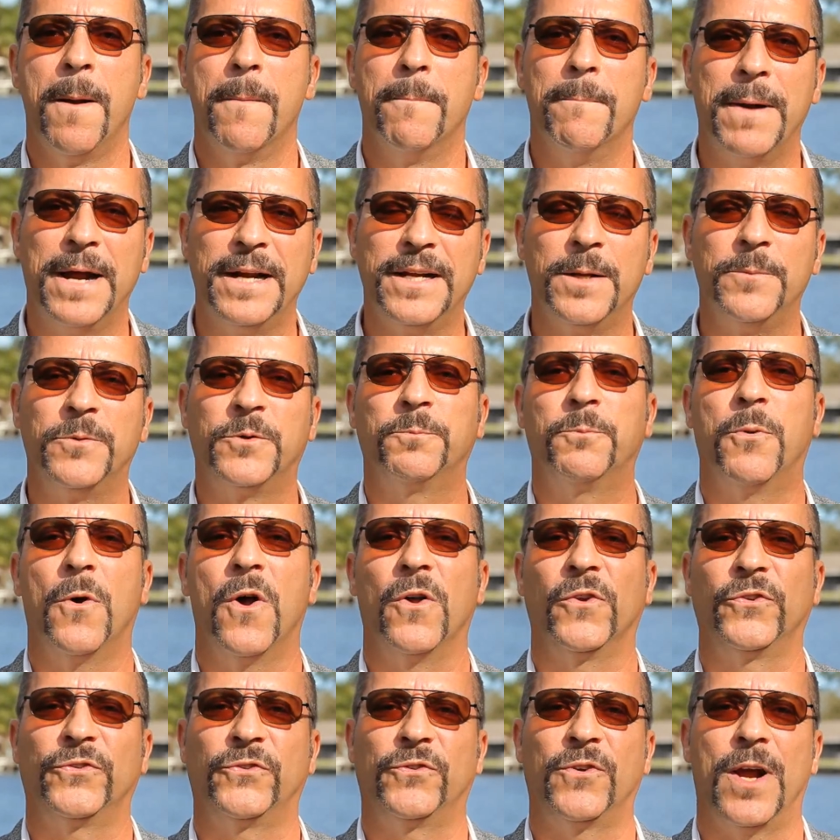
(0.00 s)
My name's
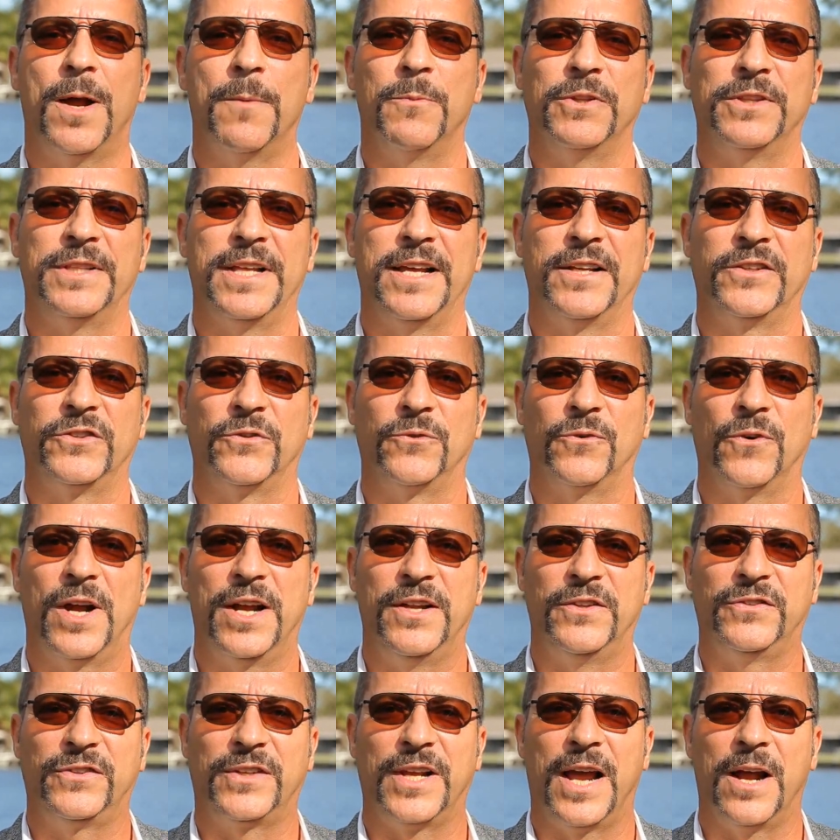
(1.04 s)
Paul Straub with Exit
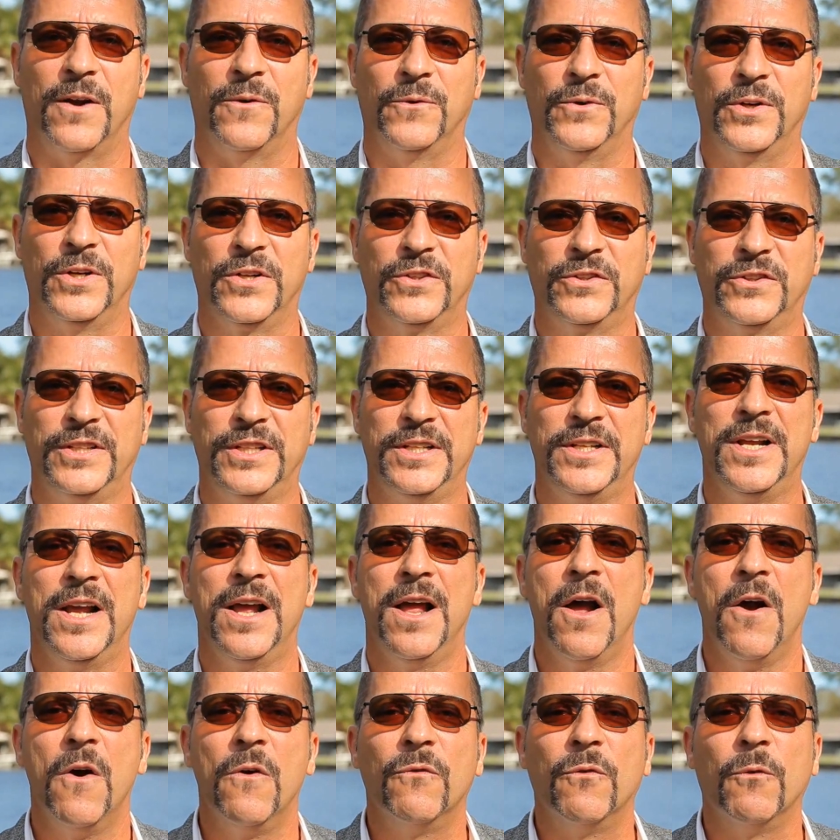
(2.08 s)
Ryan Scott Realty.
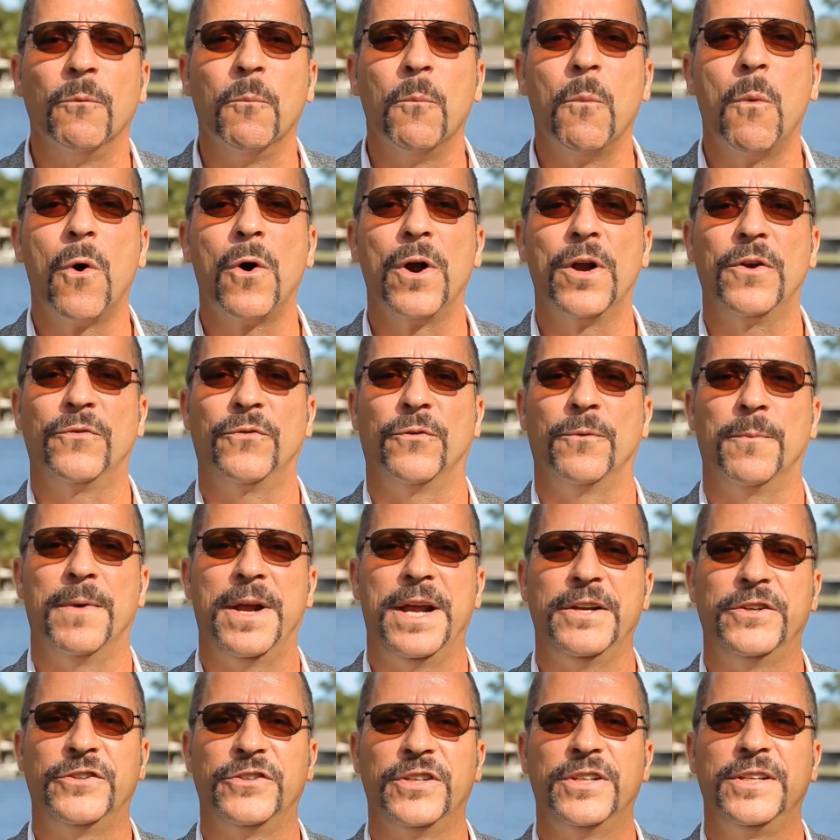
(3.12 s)
For more
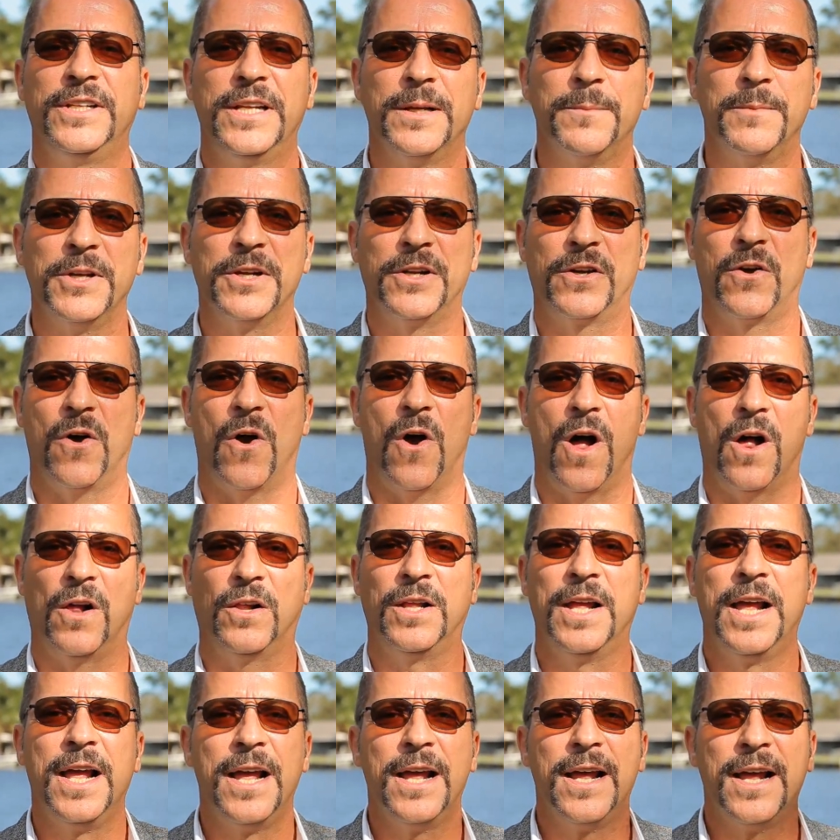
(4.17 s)
information, give me a
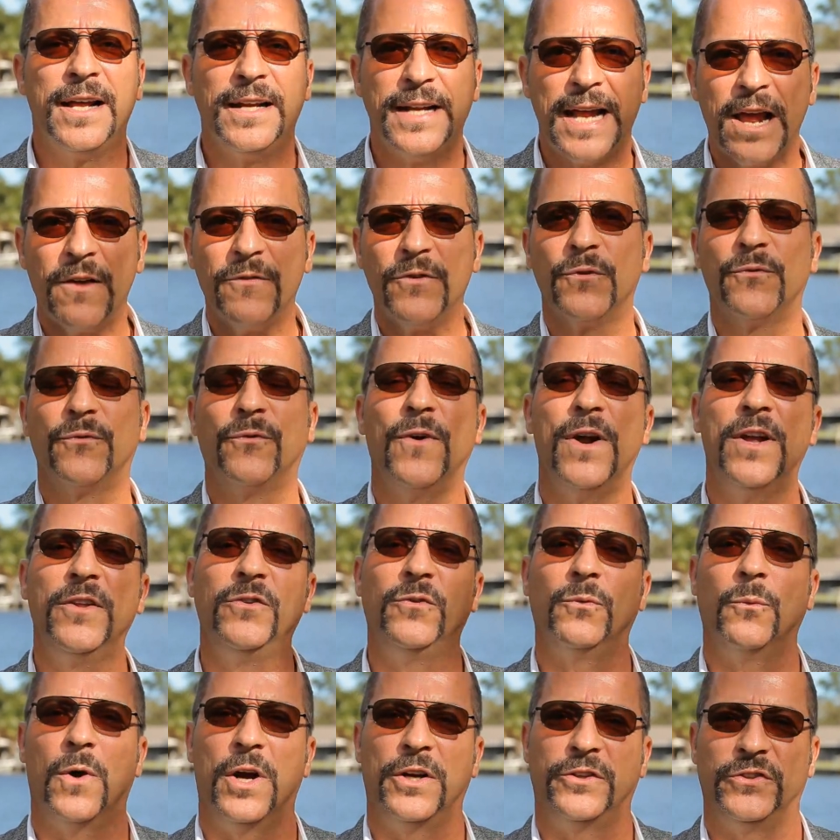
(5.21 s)
call and have your
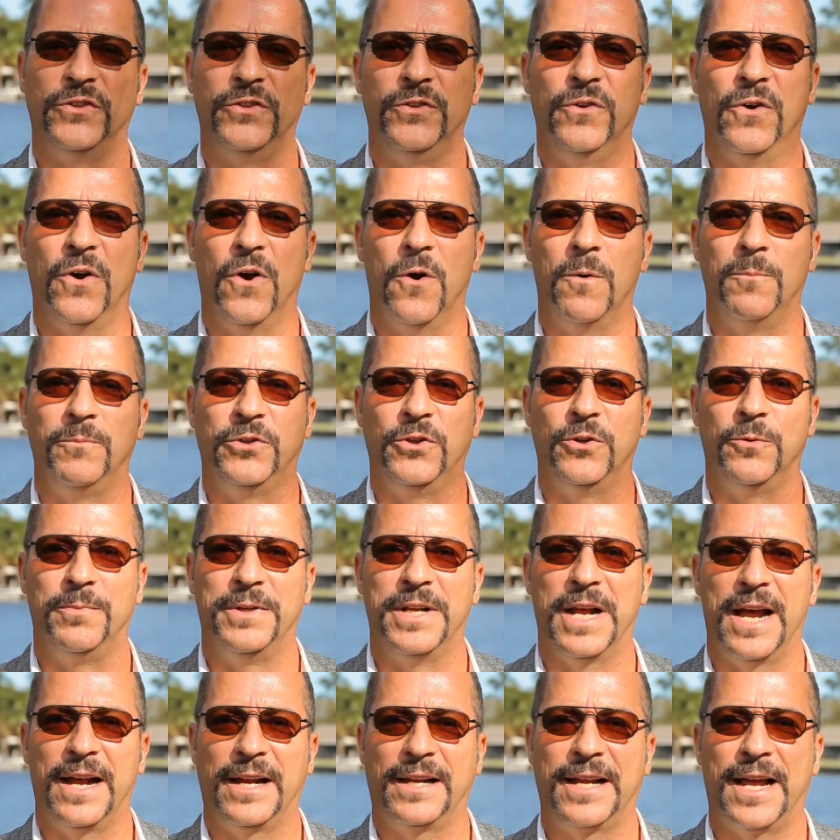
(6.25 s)
friends watch
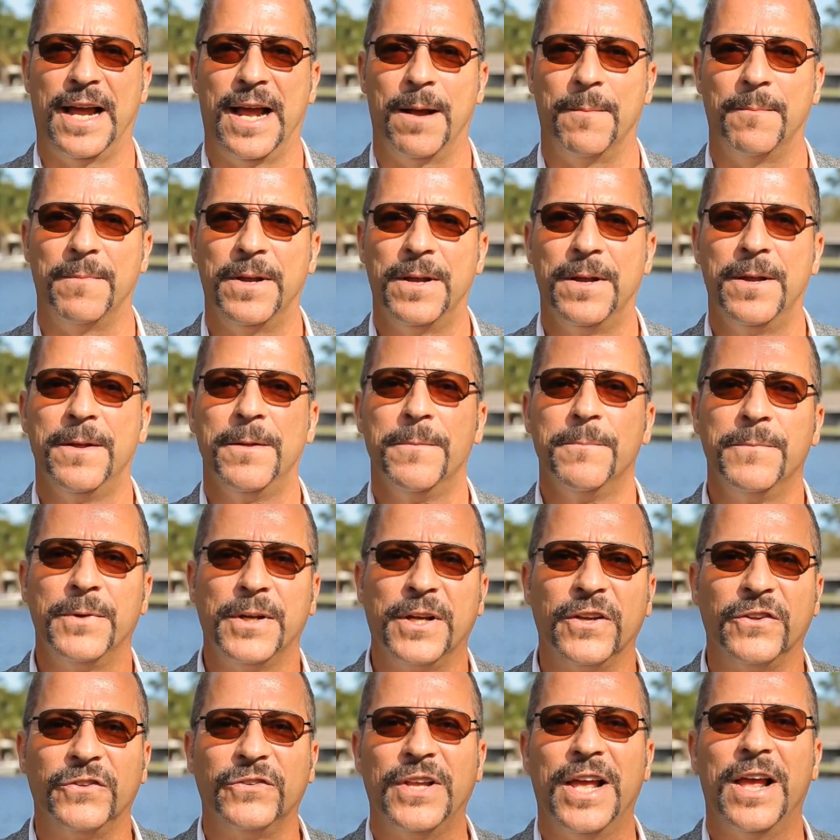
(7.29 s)
NewHomeTube.com
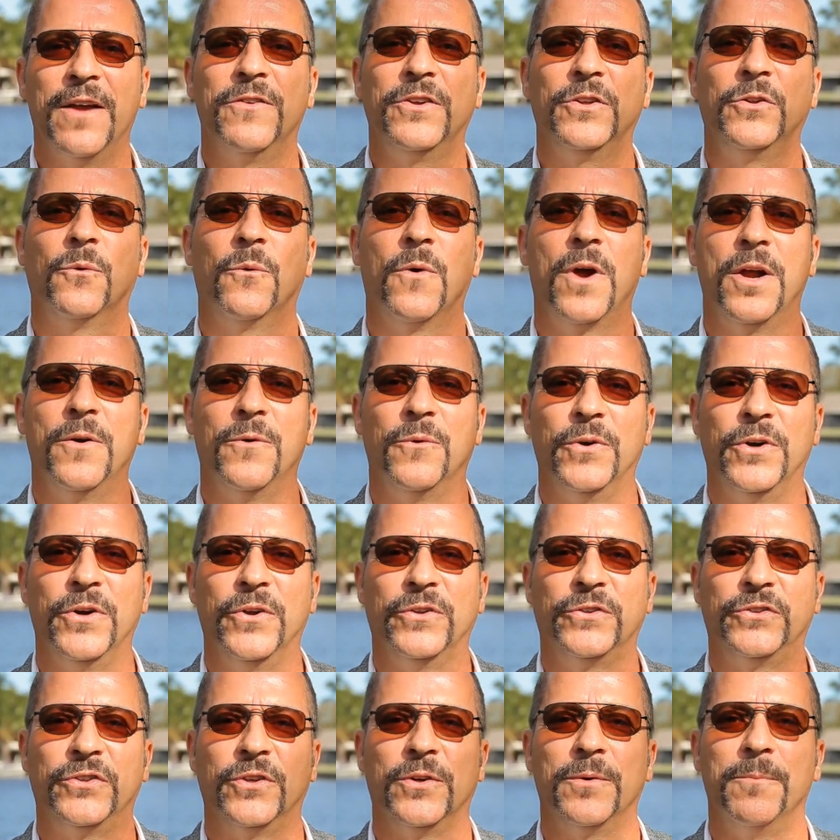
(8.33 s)
because having the right
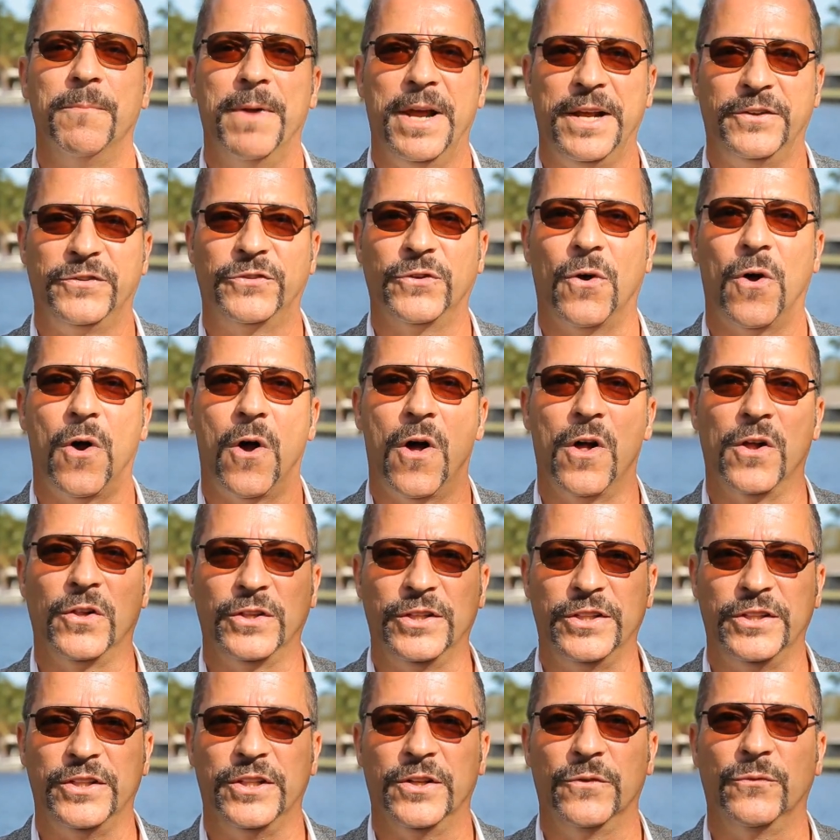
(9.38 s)
realtor makes all
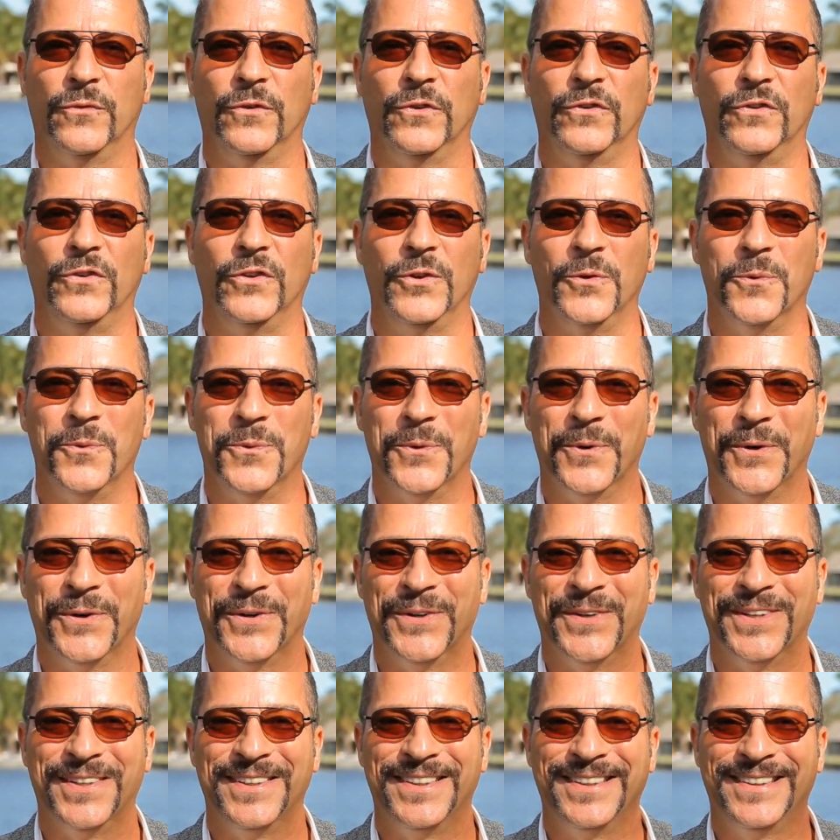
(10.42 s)
the difference in the
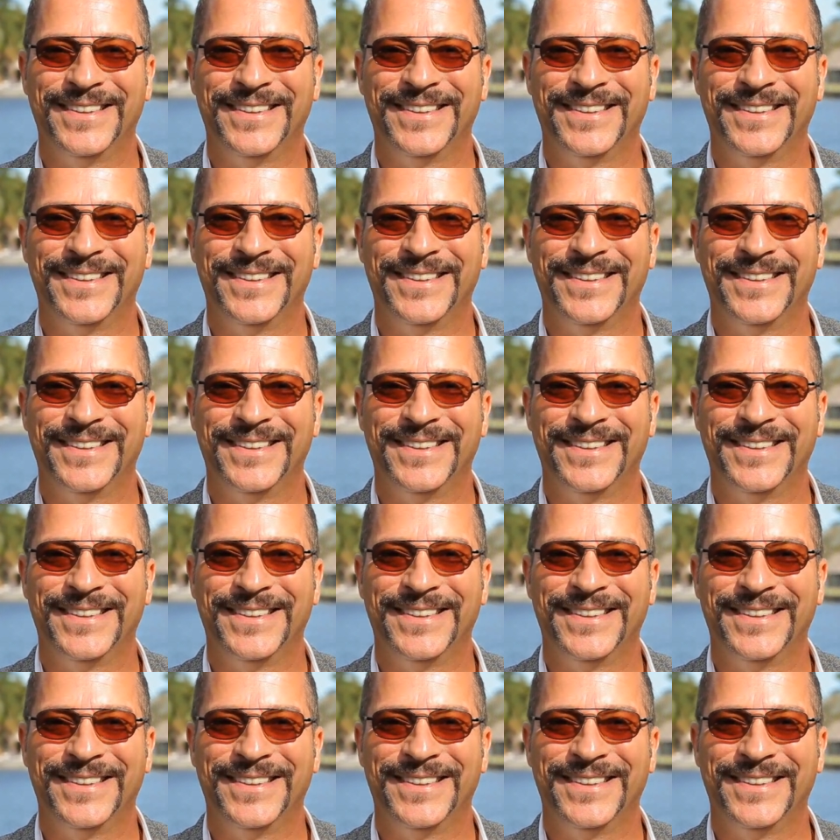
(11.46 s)
world.